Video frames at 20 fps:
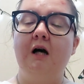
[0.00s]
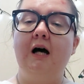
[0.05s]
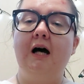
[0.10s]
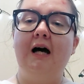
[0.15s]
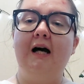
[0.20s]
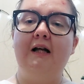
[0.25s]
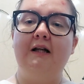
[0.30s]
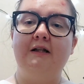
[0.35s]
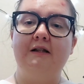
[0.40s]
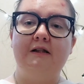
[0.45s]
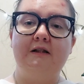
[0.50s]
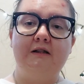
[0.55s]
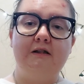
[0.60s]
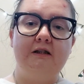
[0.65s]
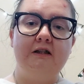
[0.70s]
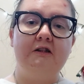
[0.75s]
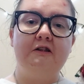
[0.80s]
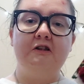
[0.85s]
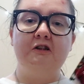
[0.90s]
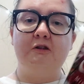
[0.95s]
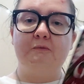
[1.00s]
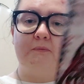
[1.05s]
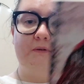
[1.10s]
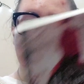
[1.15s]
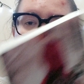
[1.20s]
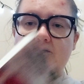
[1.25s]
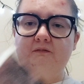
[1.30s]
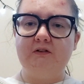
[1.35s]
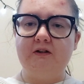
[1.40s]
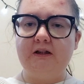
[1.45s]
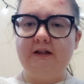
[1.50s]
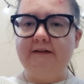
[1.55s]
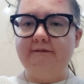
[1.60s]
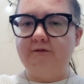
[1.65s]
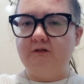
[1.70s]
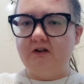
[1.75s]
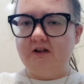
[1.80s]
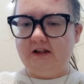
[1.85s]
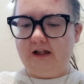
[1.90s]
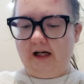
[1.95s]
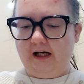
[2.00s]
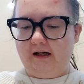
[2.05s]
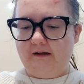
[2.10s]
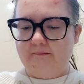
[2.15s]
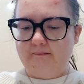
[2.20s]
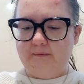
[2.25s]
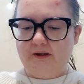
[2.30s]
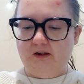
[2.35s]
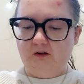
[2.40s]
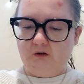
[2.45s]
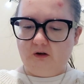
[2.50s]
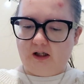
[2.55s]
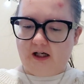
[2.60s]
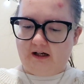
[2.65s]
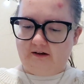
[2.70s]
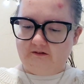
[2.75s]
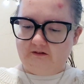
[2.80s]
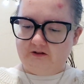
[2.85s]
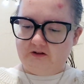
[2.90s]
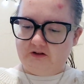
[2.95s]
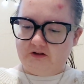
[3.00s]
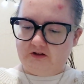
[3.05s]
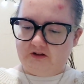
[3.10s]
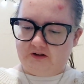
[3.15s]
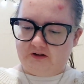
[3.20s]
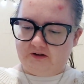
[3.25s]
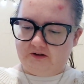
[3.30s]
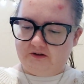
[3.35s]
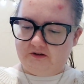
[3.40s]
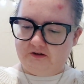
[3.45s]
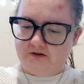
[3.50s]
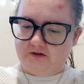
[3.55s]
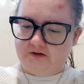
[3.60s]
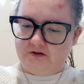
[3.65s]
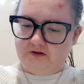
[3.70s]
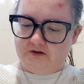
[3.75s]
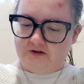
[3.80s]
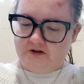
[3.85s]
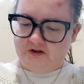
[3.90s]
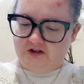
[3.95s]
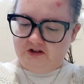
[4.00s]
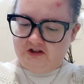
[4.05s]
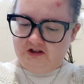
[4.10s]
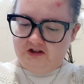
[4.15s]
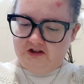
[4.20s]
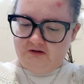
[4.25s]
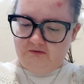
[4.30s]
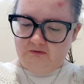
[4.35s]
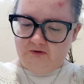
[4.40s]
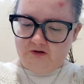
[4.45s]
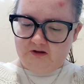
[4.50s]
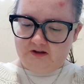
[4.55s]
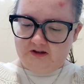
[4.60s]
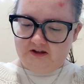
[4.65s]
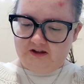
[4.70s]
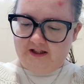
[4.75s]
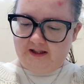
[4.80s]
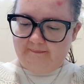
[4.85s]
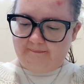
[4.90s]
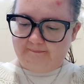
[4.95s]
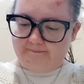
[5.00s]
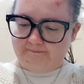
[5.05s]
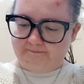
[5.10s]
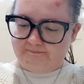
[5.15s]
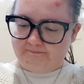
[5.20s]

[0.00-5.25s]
and this is specifically for the male character. What's his name?